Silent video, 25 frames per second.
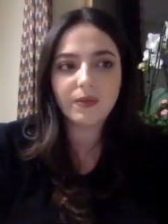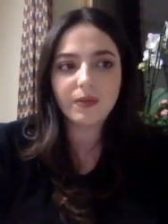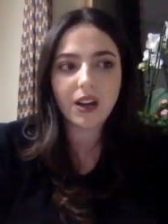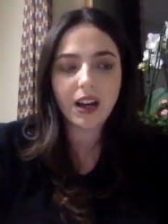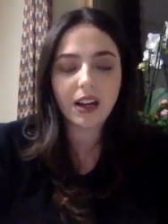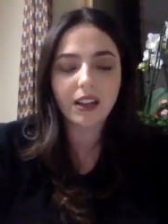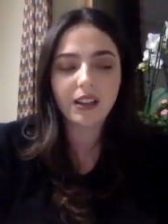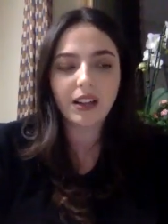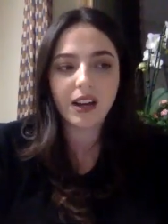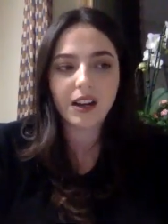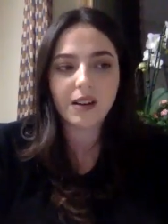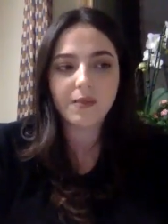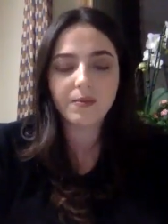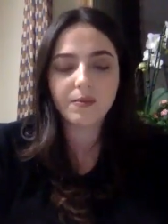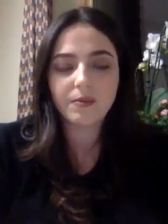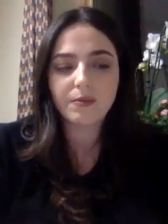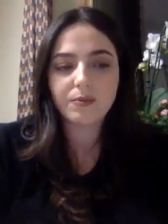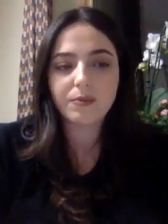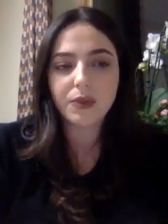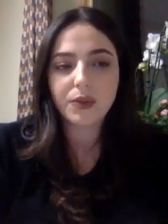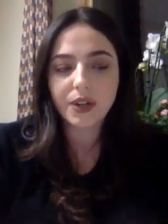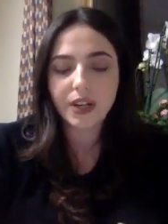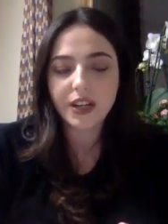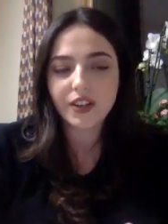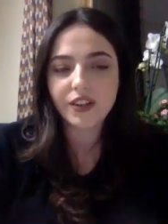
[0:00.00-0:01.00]
and I'm
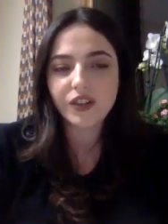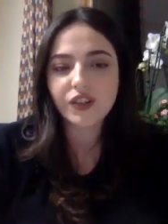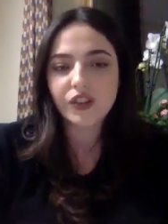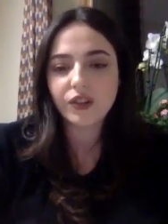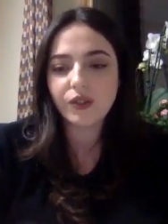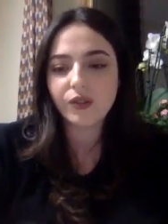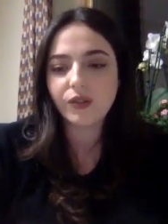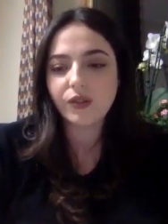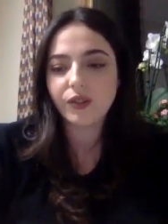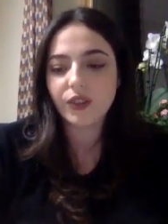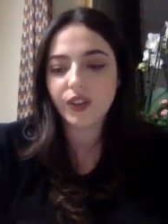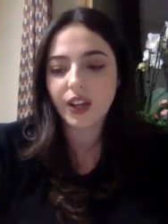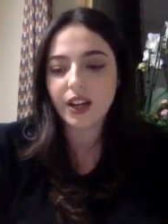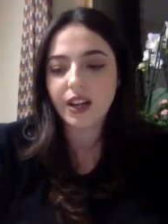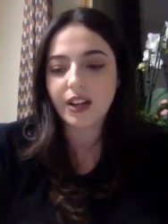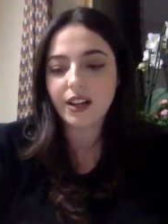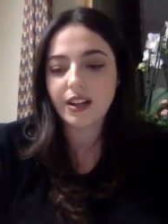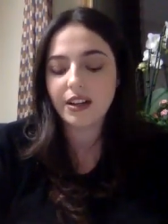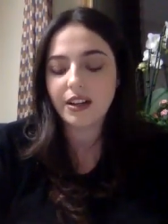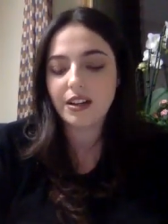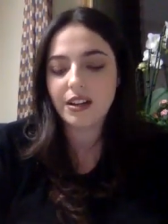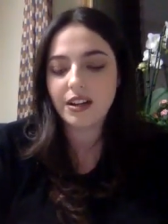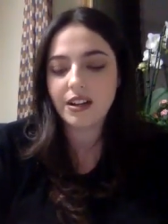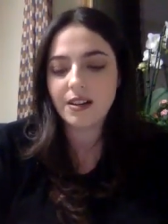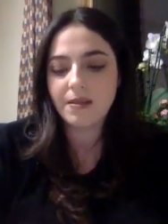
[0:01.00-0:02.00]
pretty sure
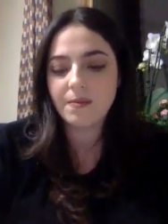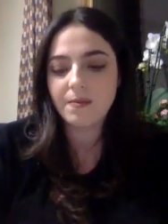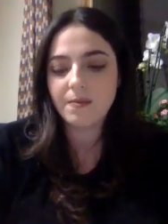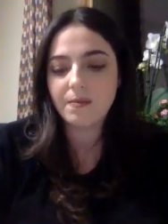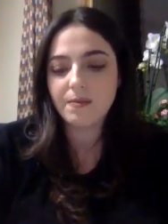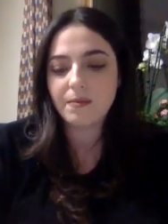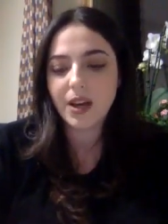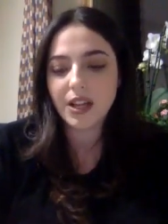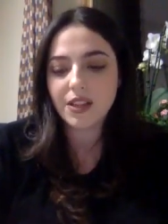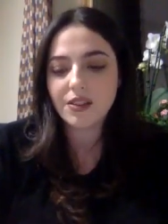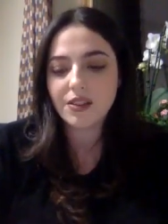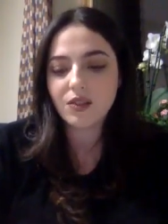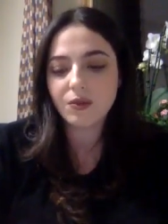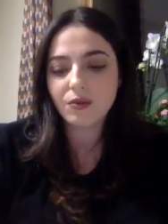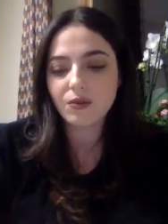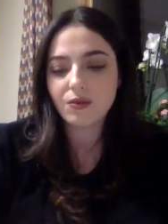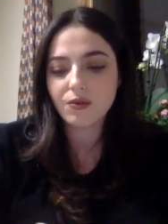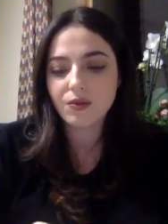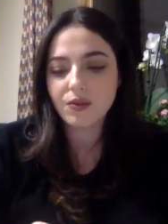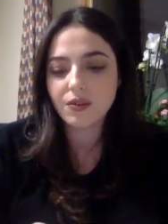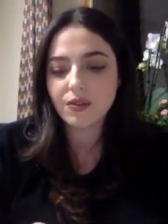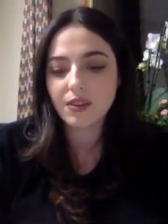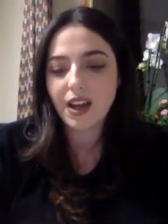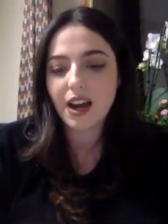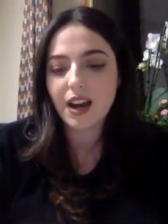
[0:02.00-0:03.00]
that um, med
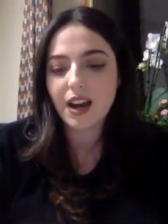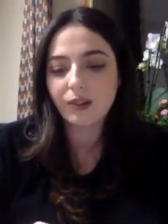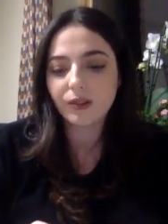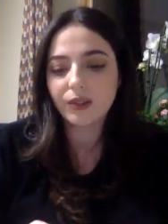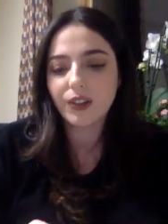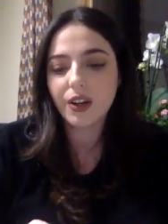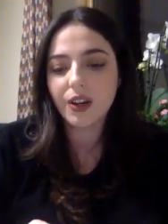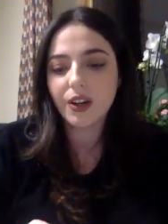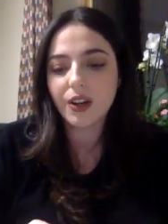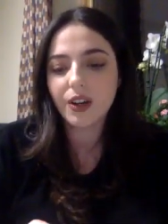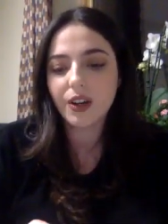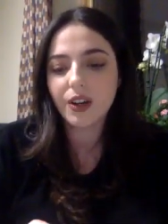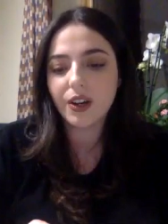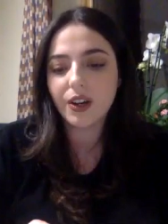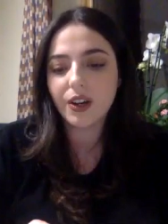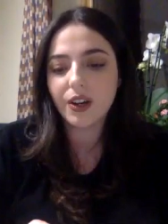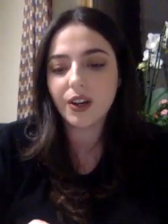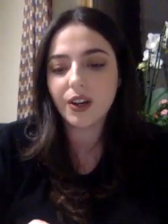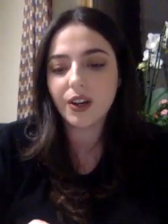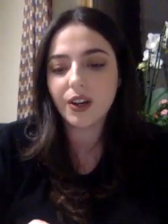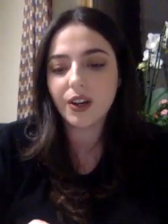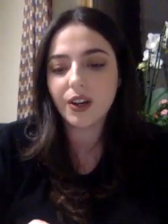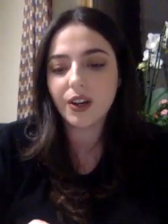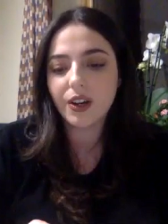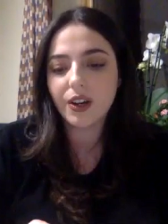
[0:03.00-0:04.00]
schools now know,
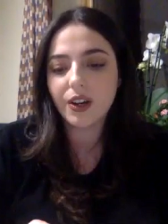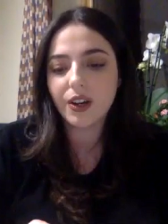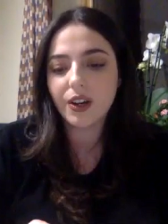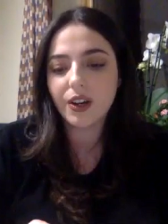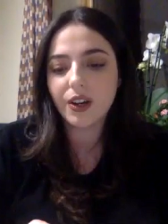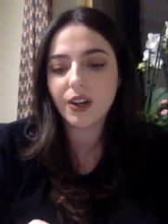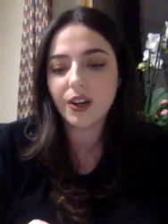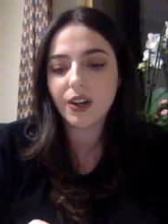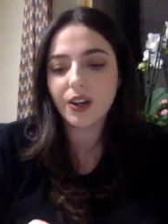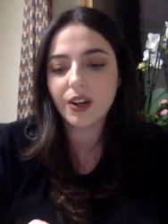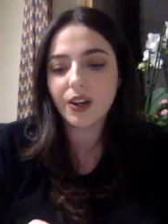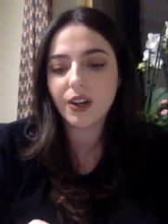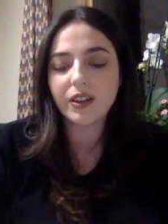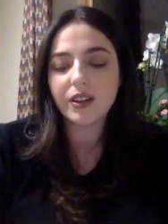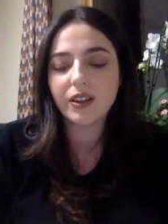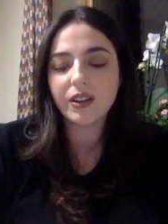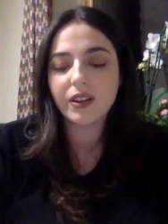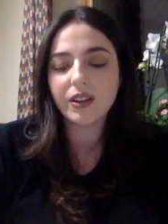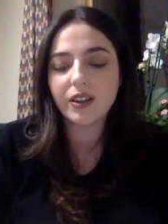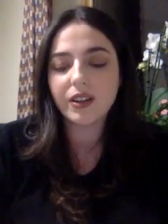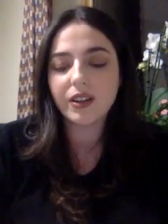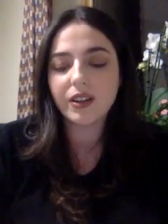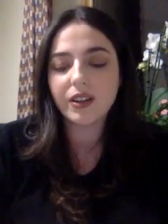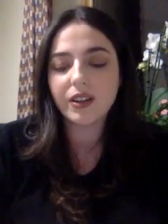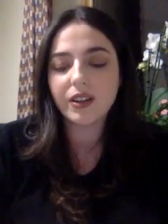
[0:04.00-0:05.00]
especially with the
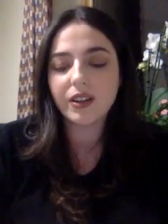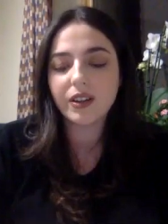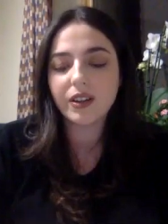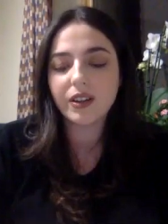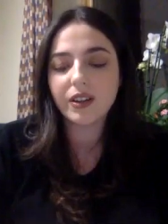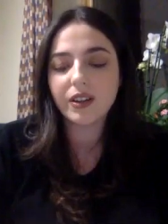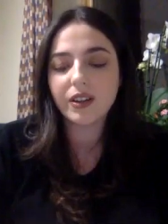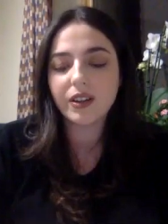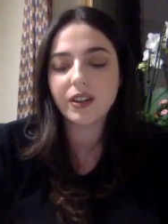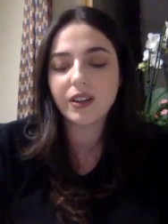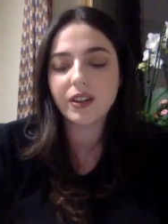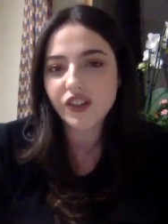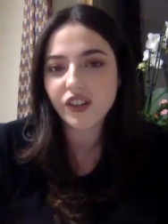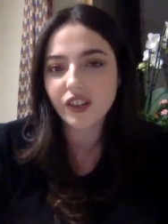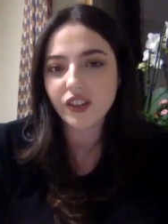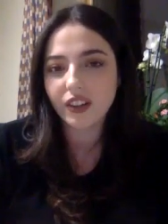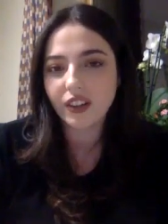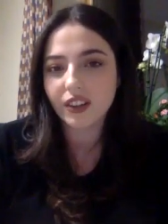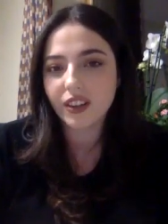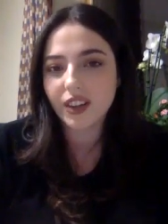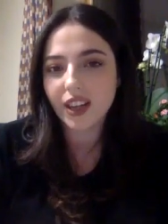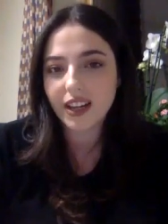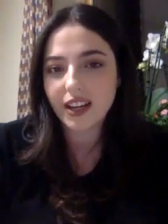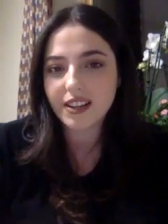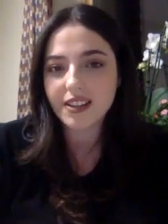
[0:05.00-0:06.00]
COVID
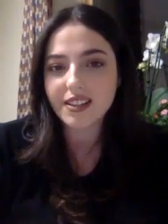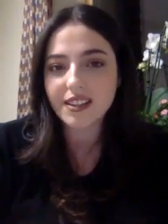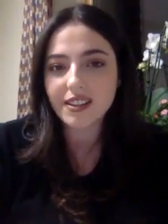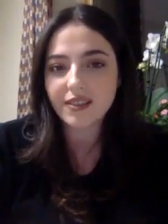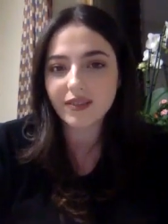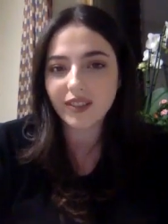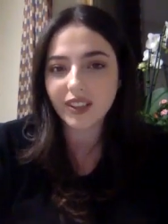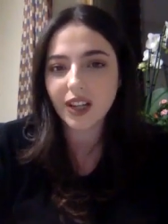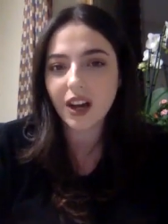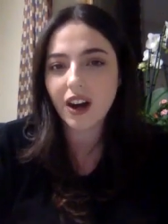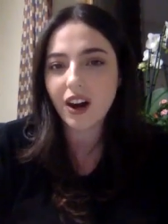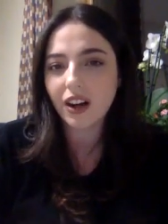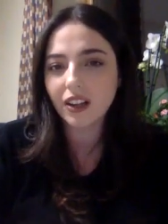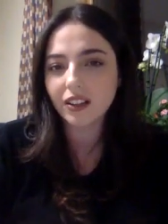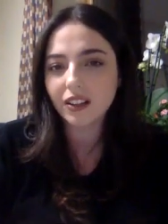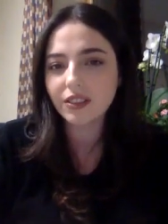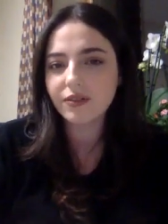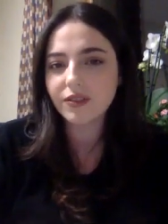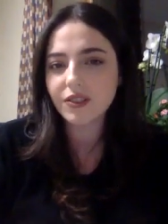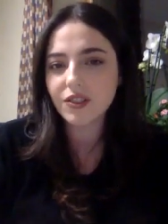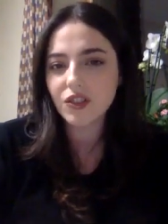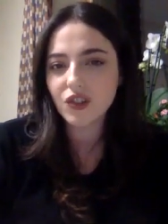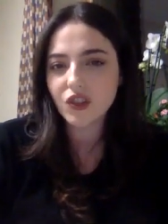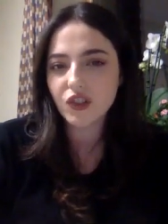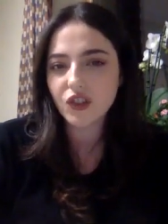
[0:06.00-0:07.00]
situation, that it's even harder for
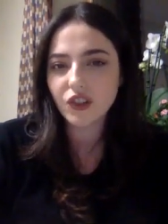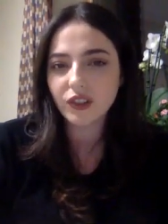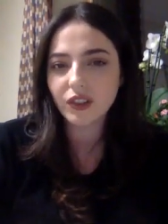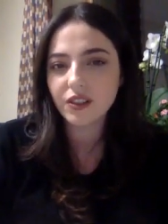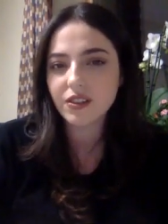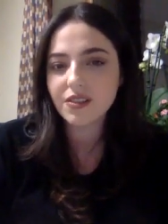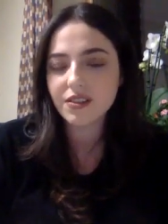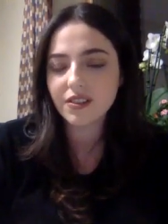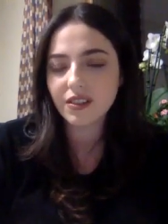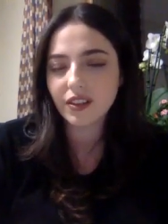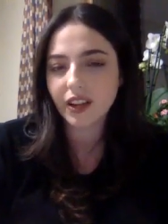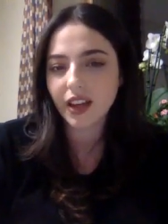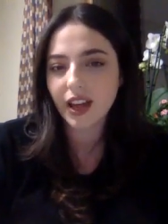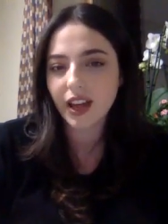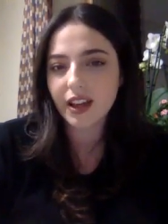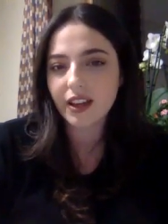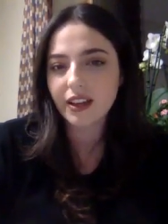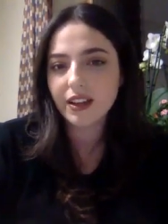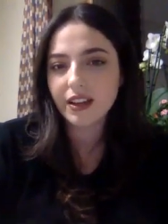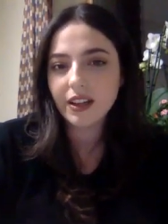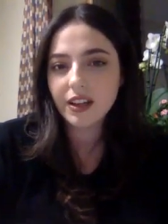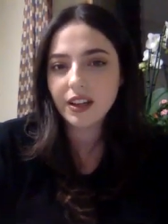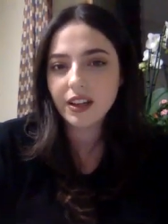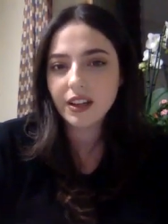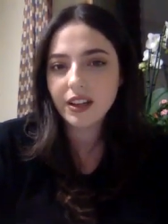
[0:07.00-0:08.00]
students to get
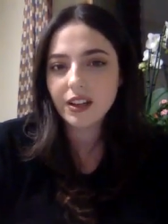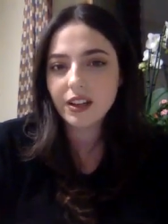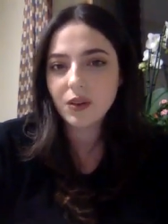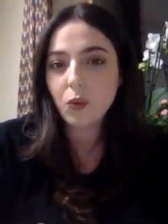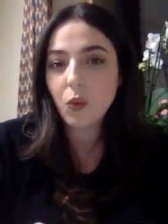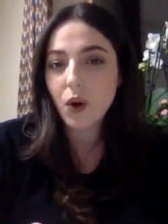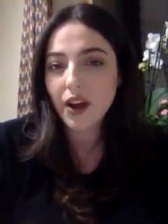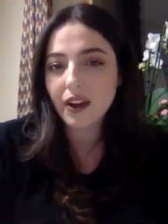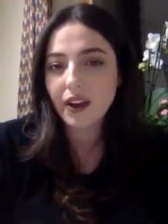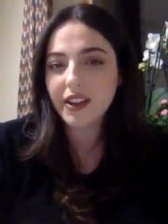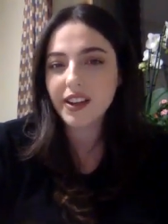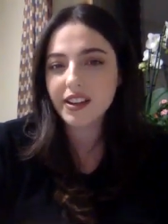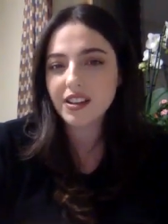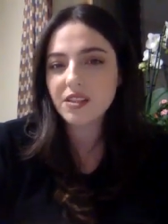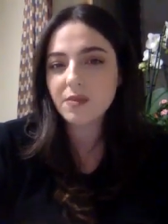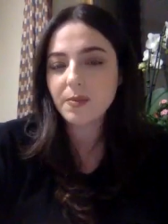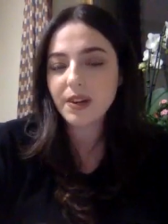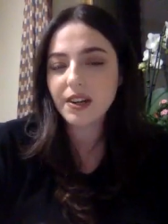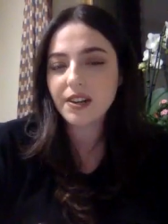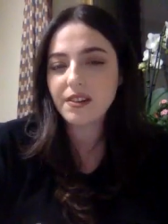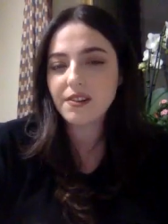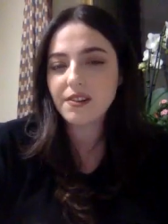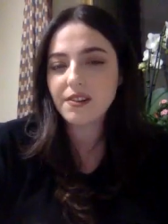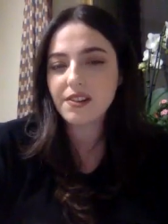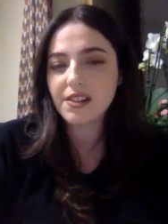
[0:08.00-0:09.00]
work
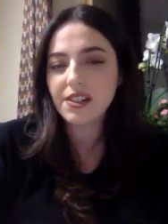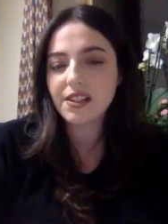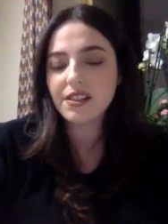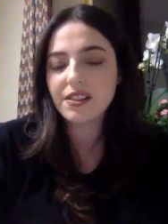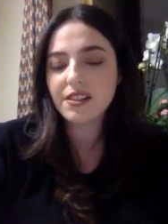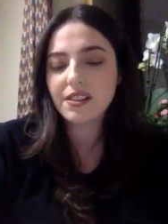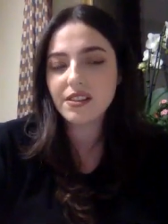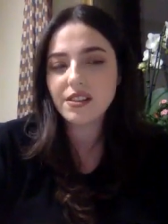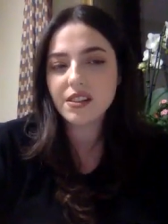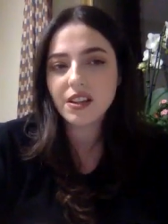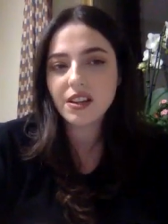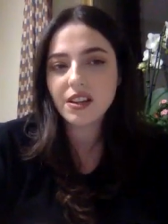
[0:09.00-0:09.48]
experience.